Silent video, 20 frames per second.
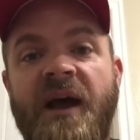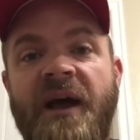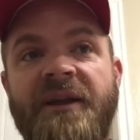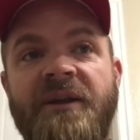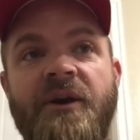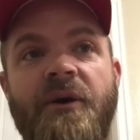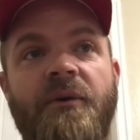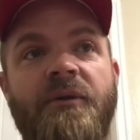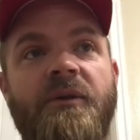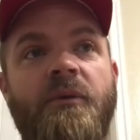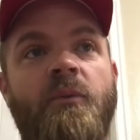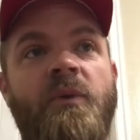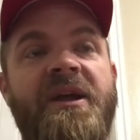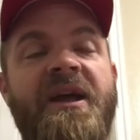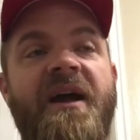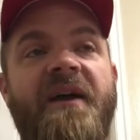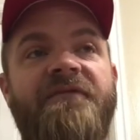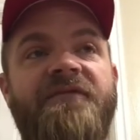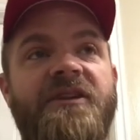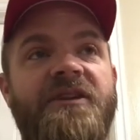I know that we
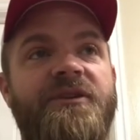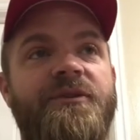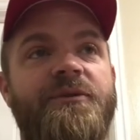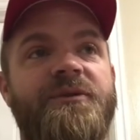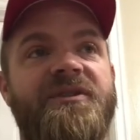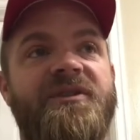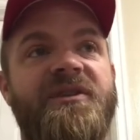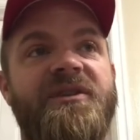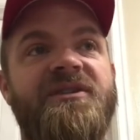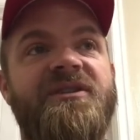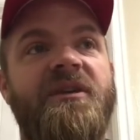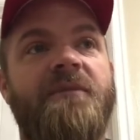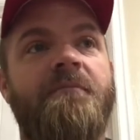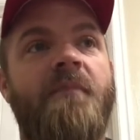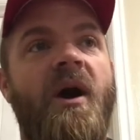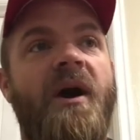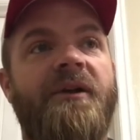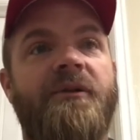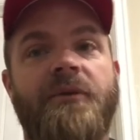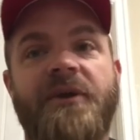have to use this in
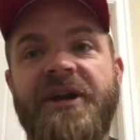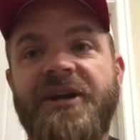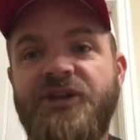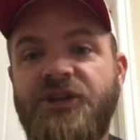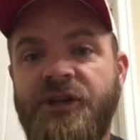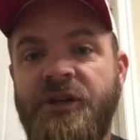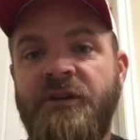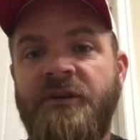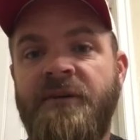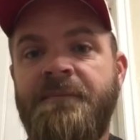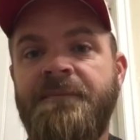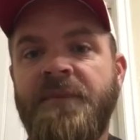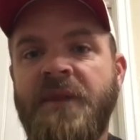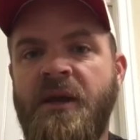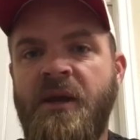moderation